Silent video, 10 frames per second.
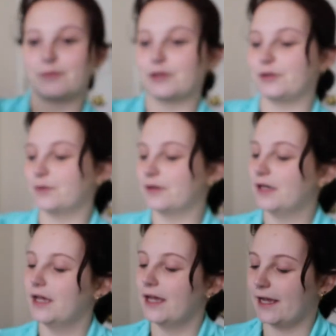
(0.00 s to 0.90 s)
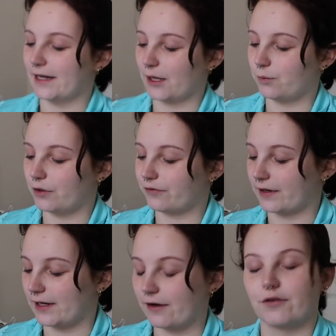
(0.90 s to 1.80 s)
blue. And I will
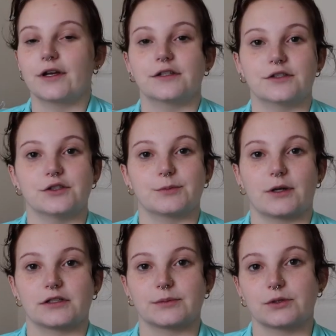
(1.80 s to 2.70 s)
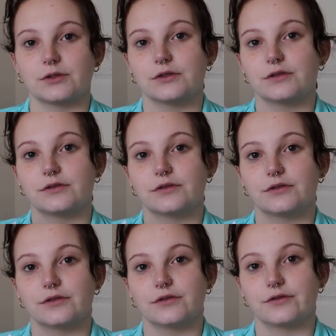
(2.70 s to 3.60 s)
find every excuse possible
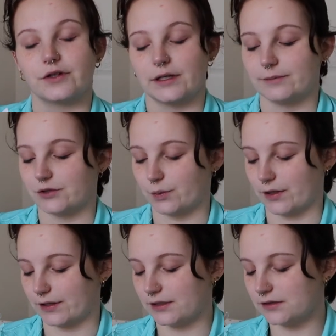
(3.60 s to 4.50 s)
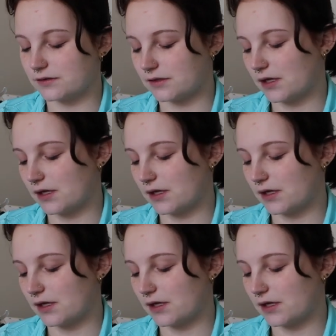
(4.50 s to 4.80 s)
for him to wear these.